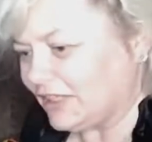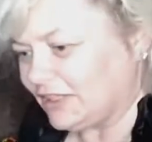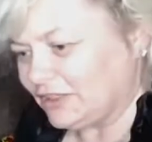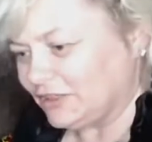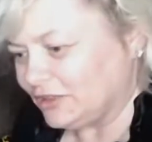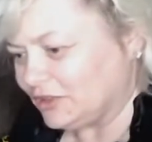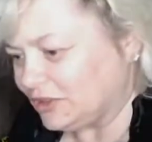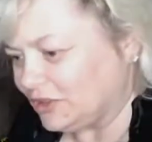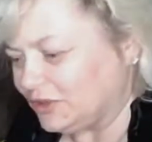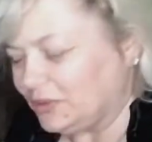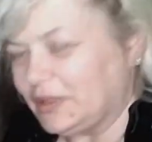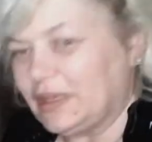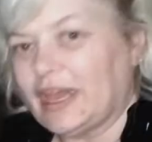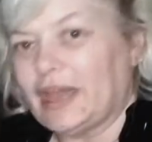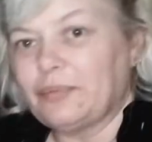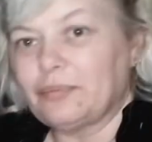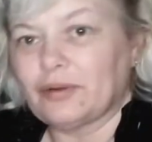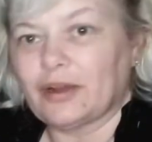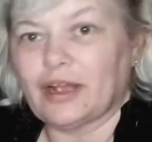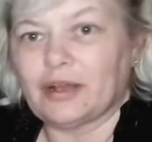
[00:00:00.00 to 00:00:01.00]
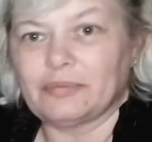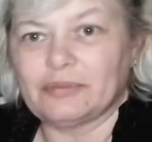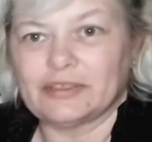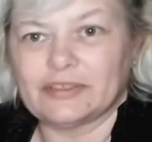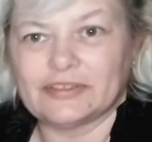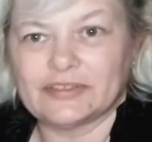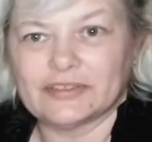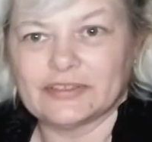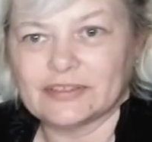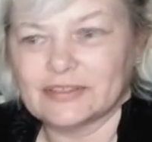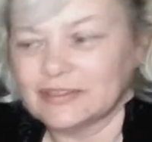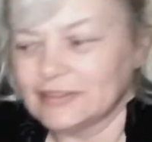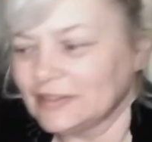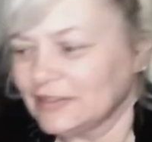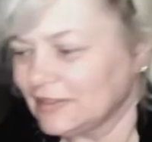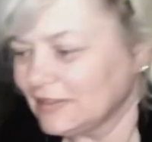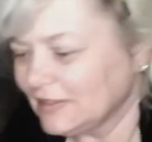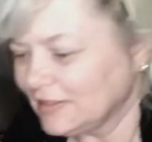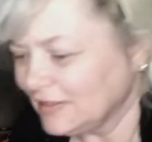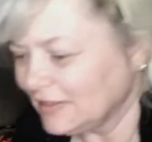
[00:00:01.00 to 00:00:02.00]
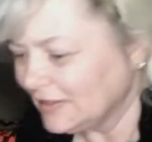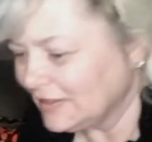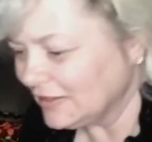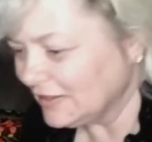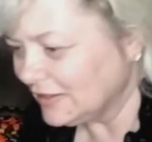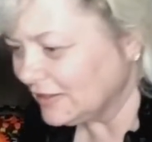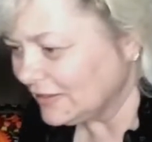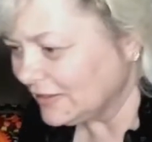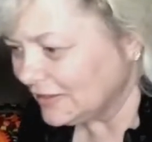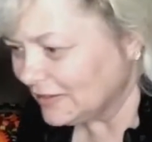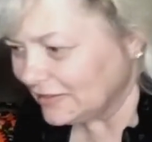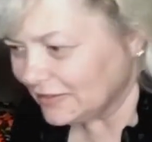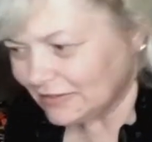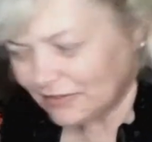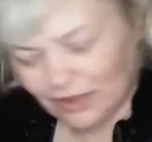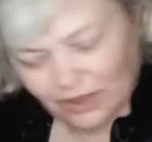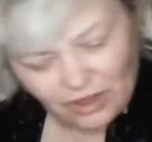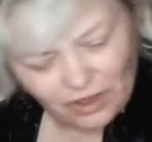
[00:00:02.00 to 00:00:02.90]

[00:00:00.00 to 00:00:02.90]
your chewy, I promise. No,